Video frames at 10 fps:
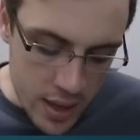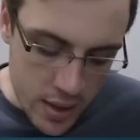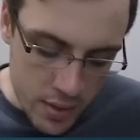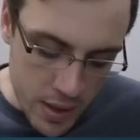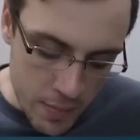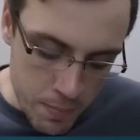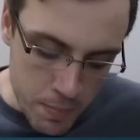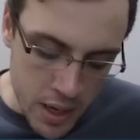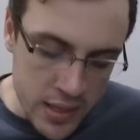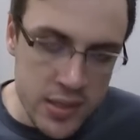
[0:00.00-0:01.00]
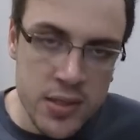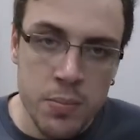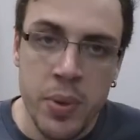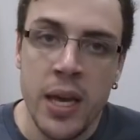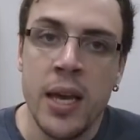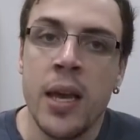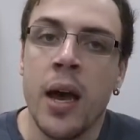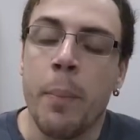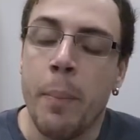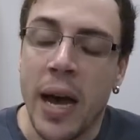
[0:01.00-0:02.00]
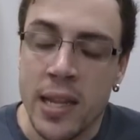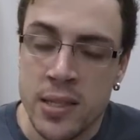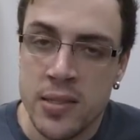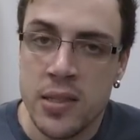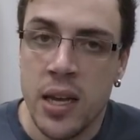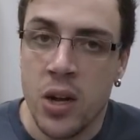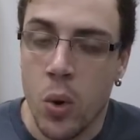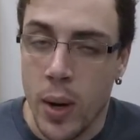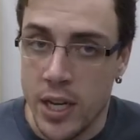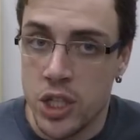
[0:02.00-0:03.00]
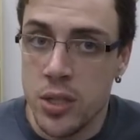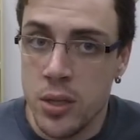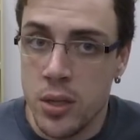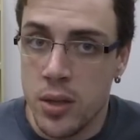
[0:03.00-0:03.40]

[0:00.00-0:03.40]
that it must be a balanced equation.